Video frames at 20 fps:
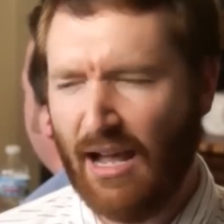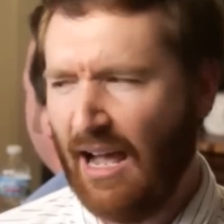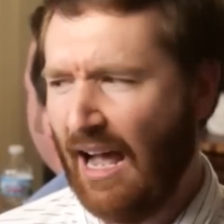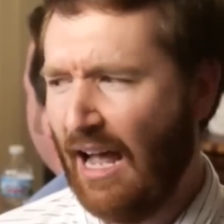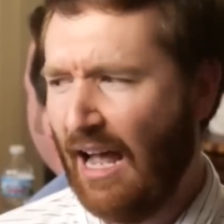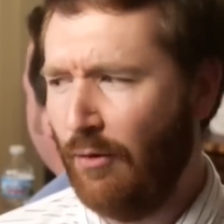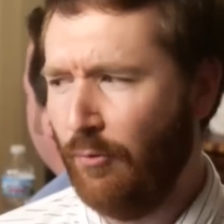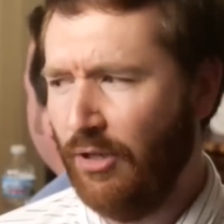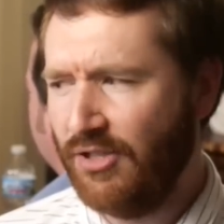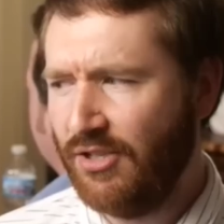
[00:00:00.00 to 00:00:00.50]

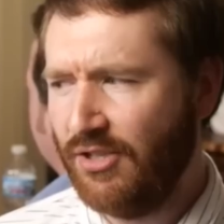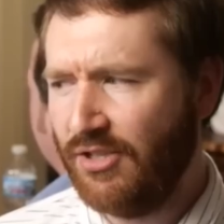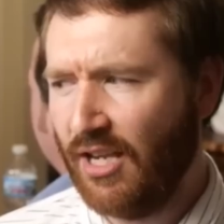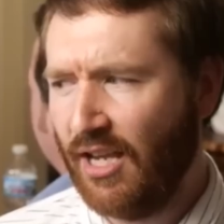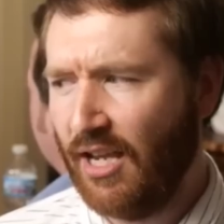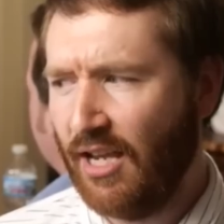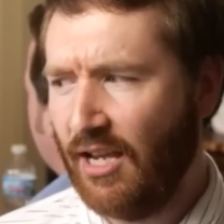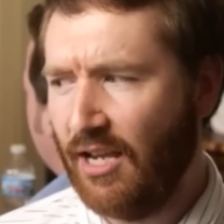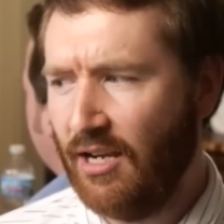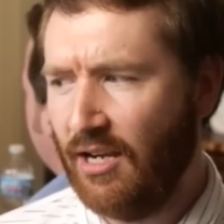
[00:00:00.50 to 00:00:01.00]
I will
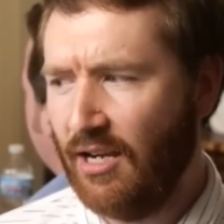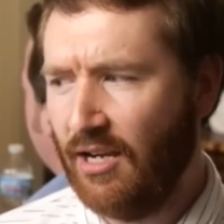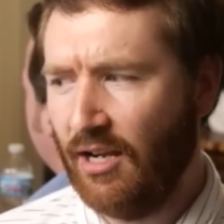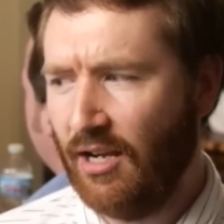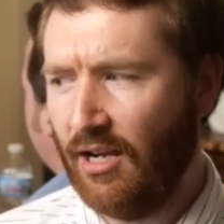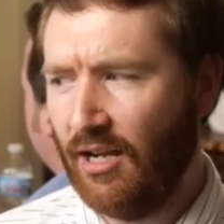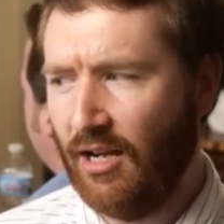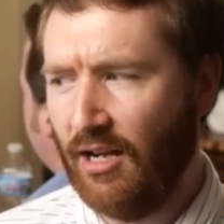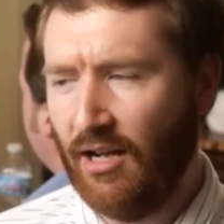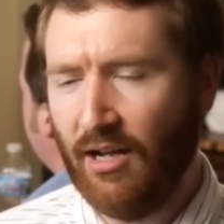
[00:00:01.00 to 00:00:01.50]
say
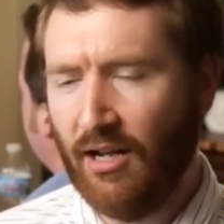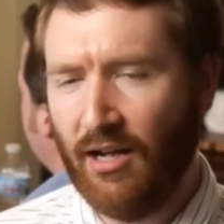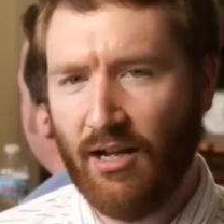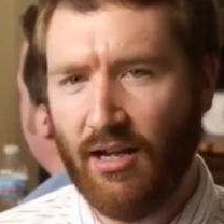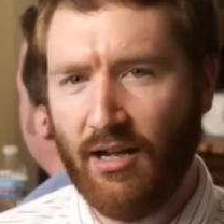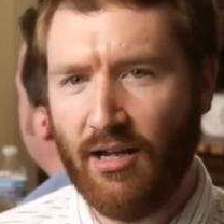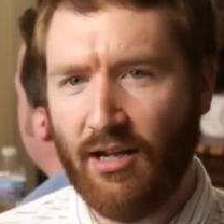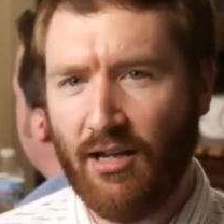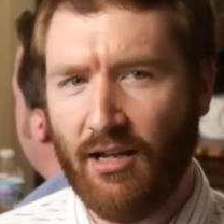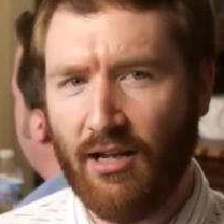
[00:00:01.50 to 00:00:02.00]

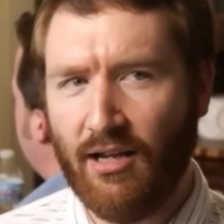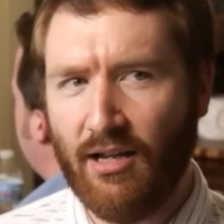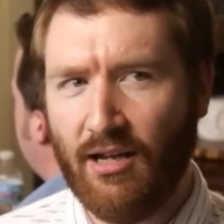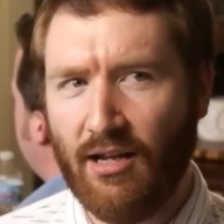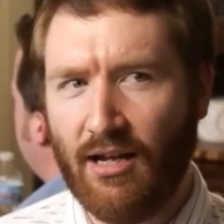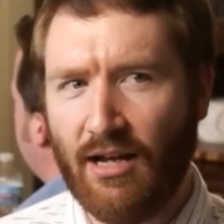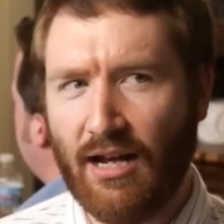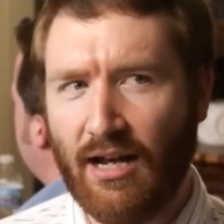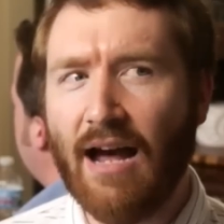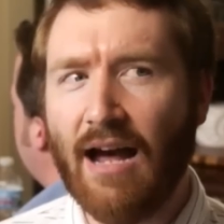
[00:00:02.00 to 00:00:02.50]

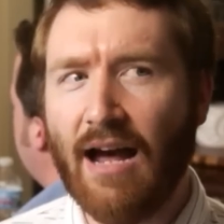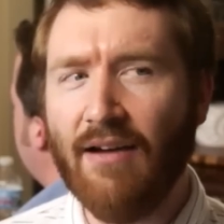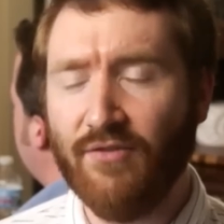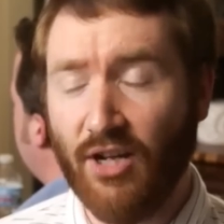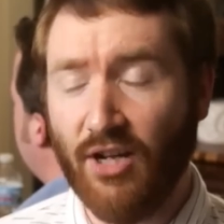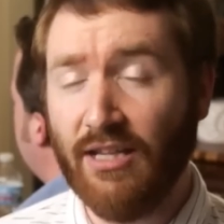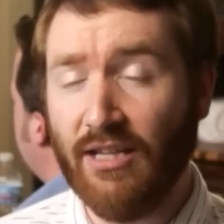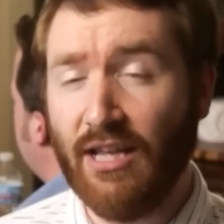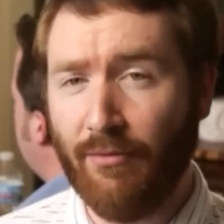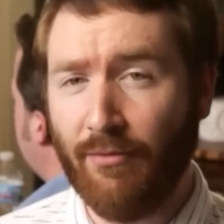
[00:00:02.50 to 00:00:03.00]
I've
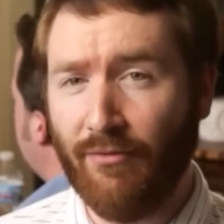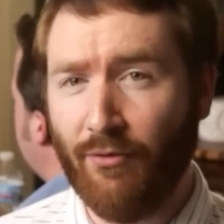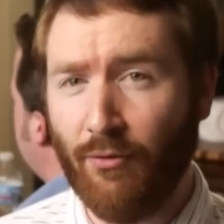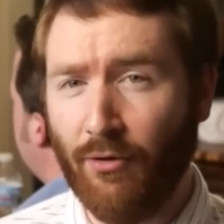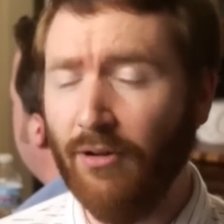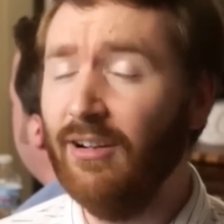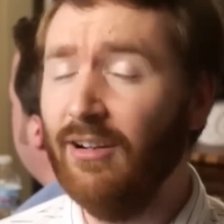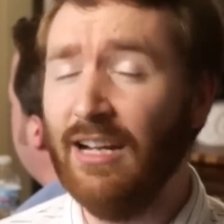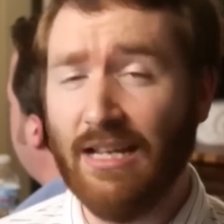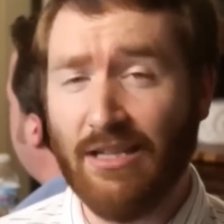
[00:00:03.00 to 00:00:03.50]
done that
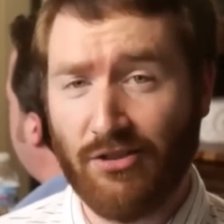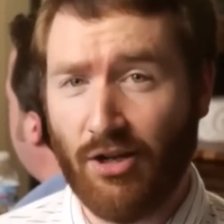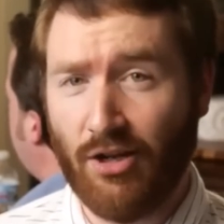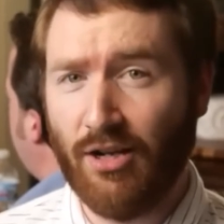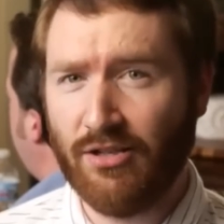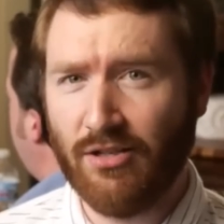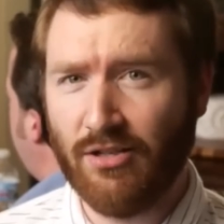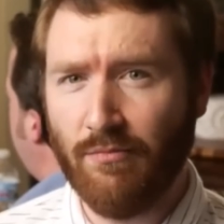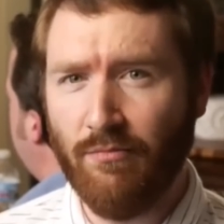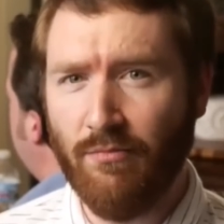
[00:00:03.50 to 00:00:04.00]
before. It's
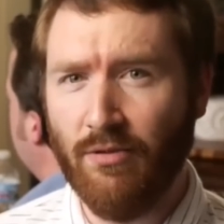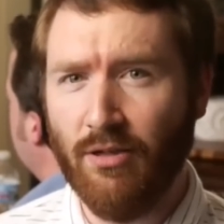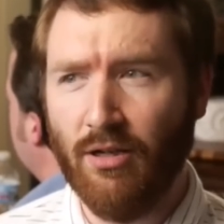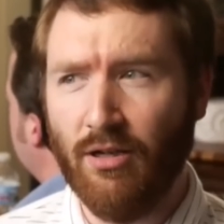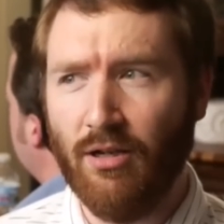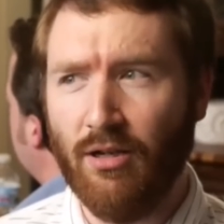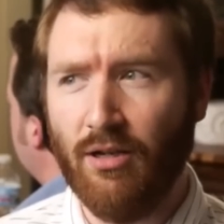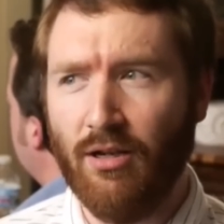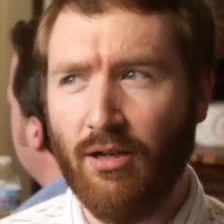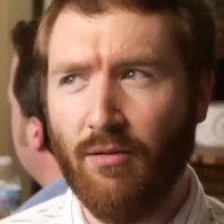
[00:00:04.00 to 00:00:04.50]
awesome,
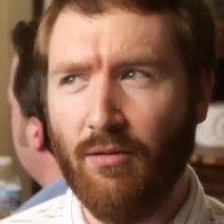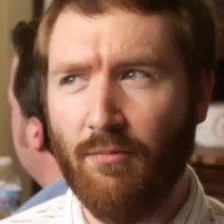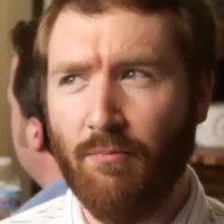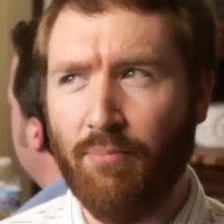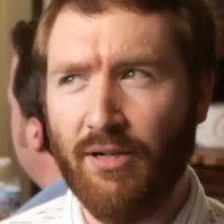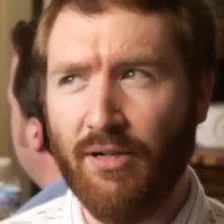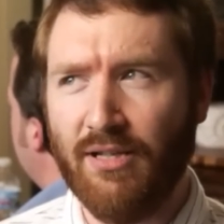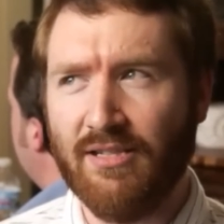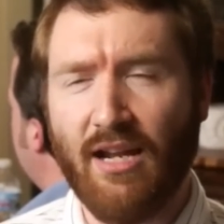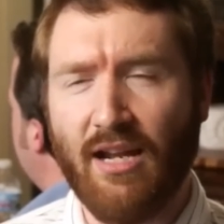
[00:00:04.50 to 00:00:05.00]

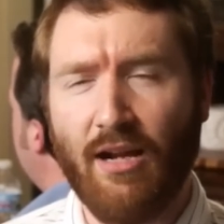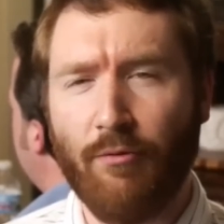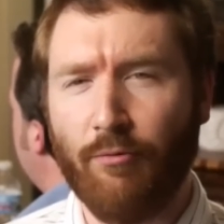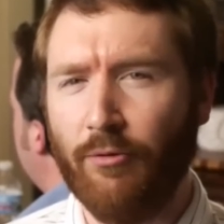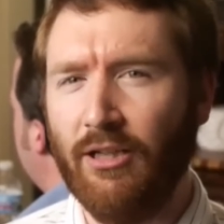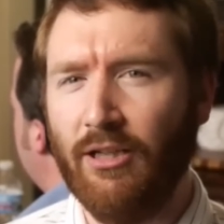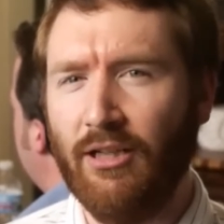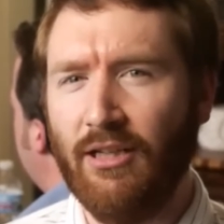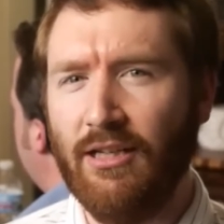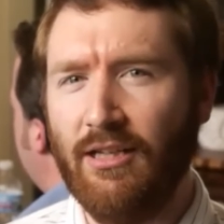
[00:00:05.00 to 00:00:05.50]
but it's not
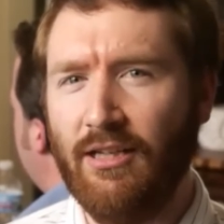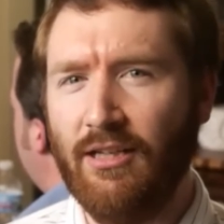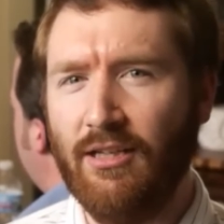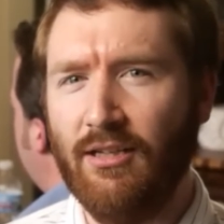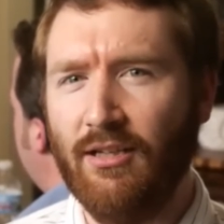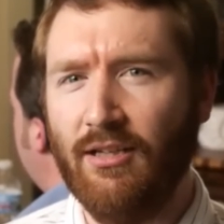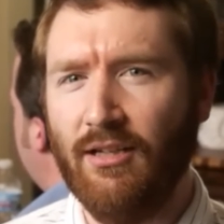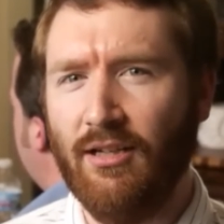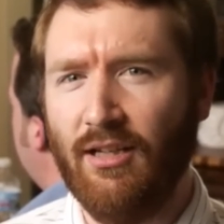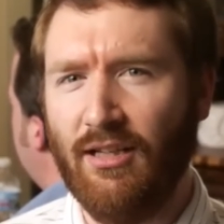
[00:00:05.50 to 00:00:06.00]

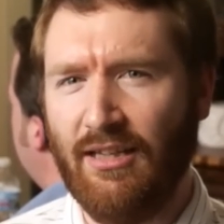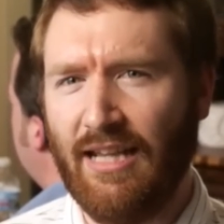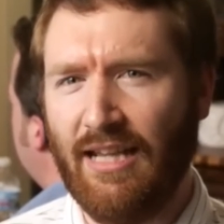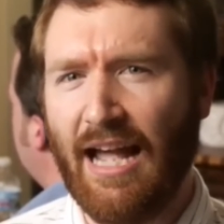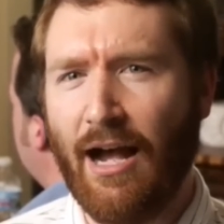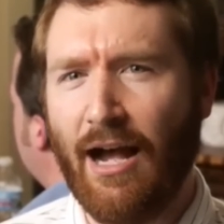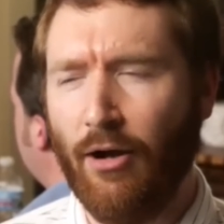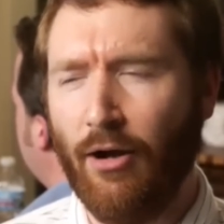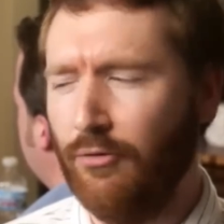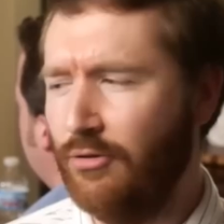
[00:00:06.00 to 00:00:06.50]
really
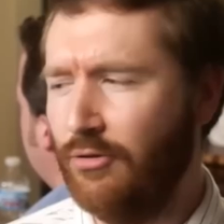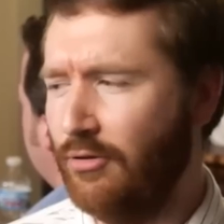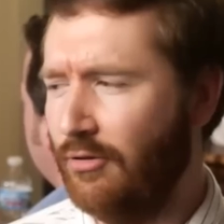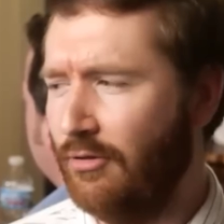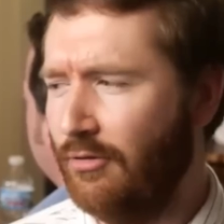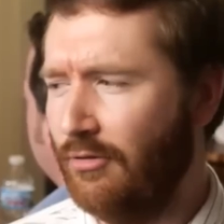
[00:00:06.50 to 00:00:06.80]
allowed.